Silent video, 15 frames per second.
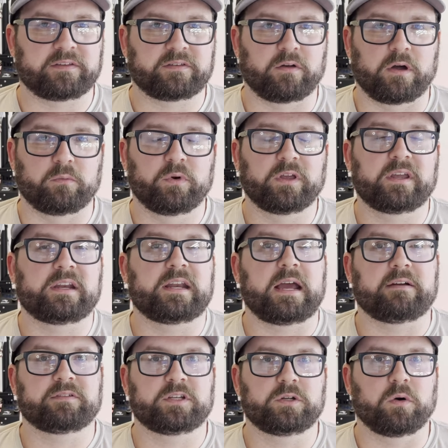So I really didn't
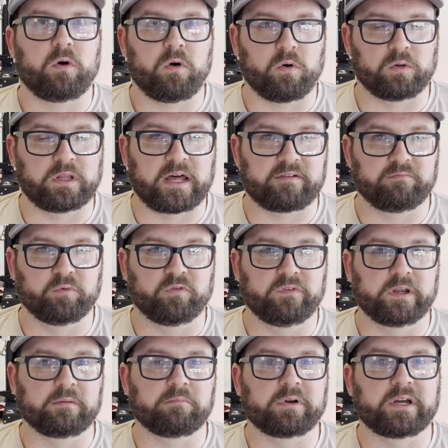have to do a whole lot of
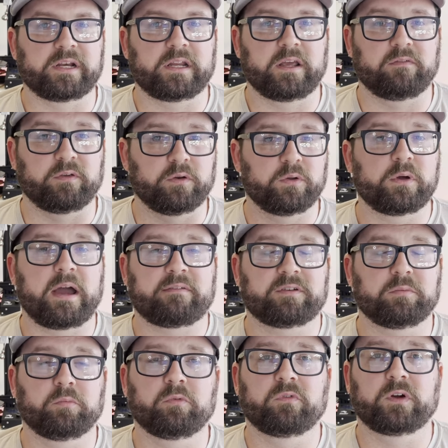moving, but if you do have
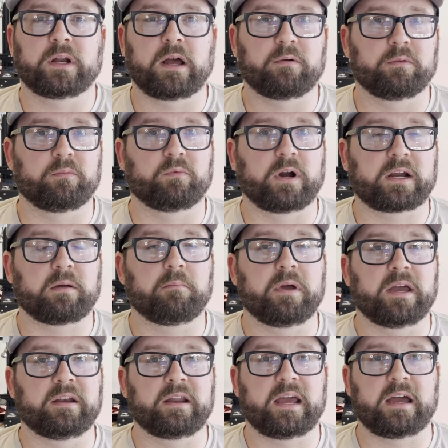to move it, I would
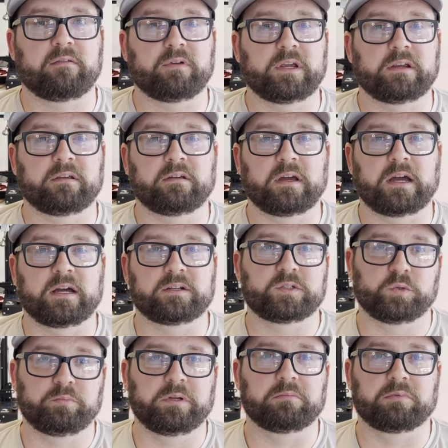recommend having
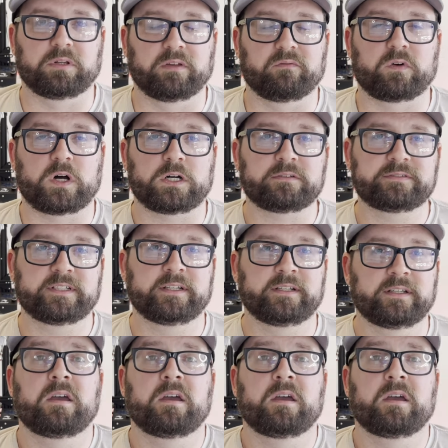two people involved.